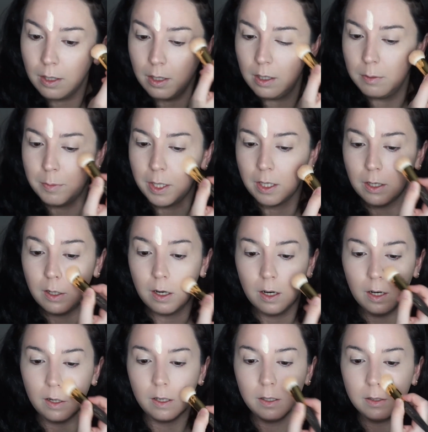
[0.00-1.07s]
And my
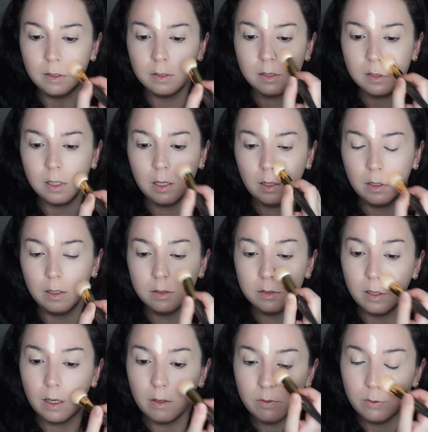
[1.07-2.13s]
car is
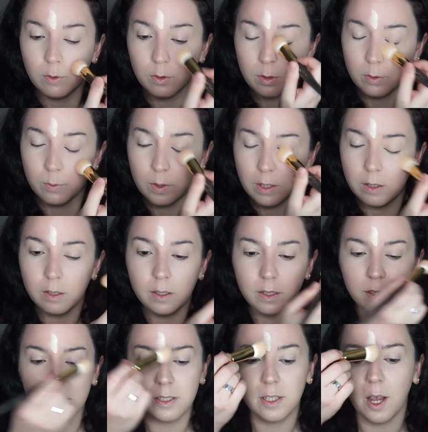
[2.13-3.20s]
not a
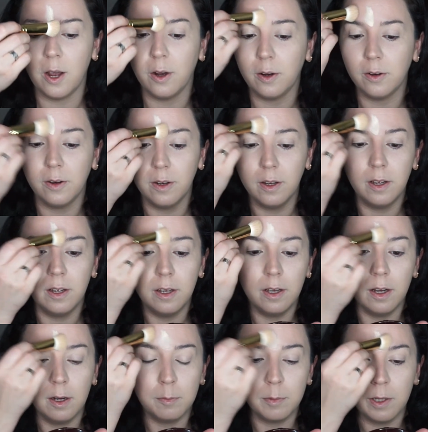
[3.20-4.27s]
four-wheeler, so
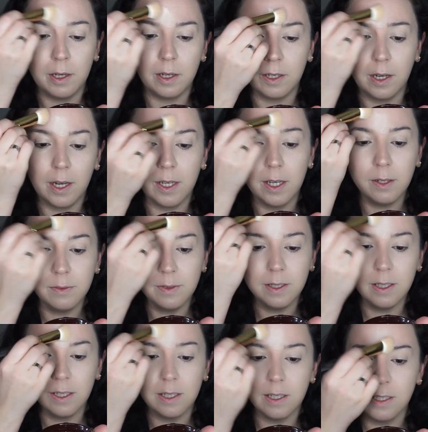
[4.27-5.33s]
I'm like, I can't
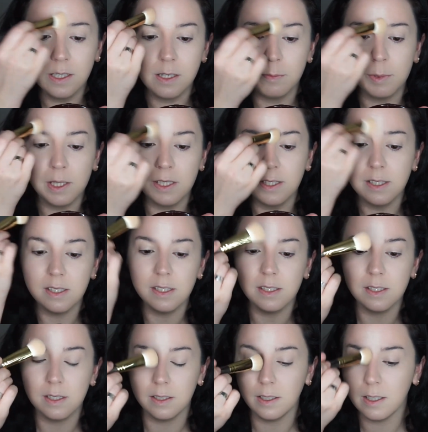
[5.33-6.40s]
really get to places
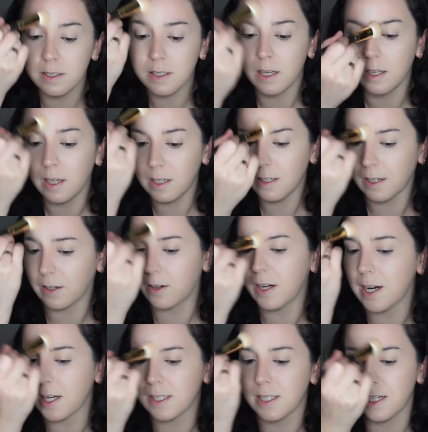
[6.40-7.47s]
unless I get in a car
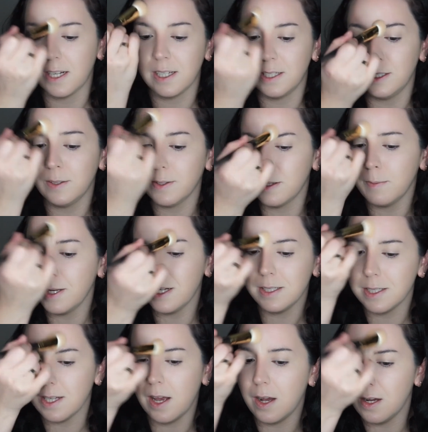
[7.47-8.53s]
accident, you know what I mean?
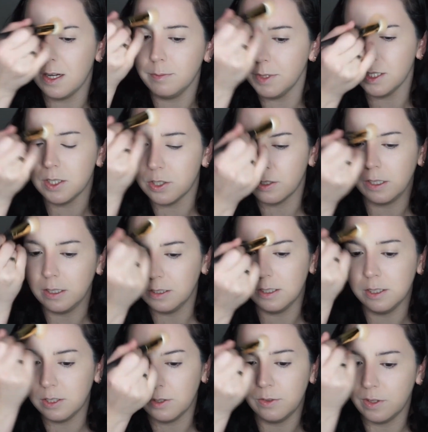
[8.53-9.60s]
So I'm trying to
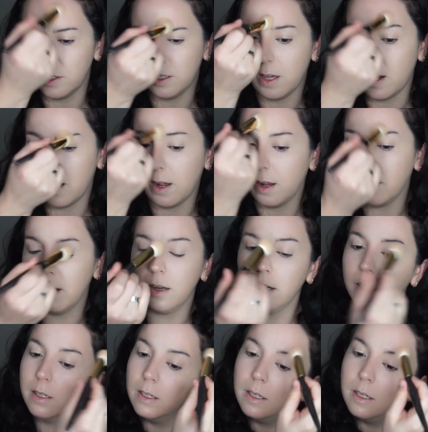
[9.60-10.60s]
do that.